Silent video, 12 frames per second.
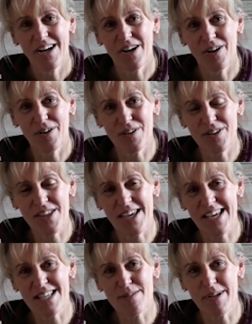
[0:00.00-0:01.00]
on the
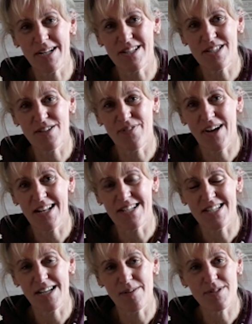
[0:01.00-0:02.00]
East Midlands
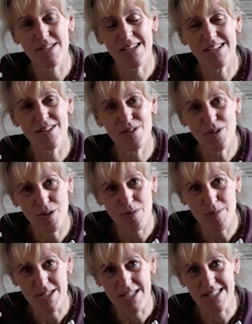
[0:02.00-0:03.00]
event, and it was
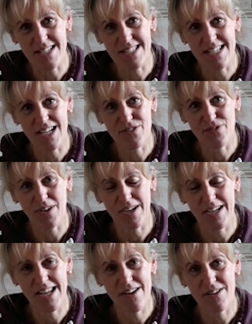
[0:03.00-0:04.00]
enormously successful,
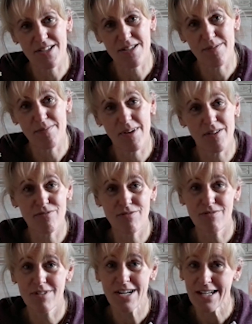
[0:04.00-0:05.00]
and hearing some
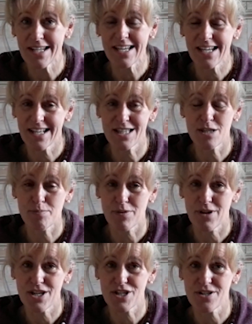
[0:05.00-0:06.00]
really
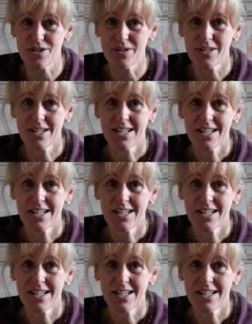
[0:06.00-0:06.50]
inspirational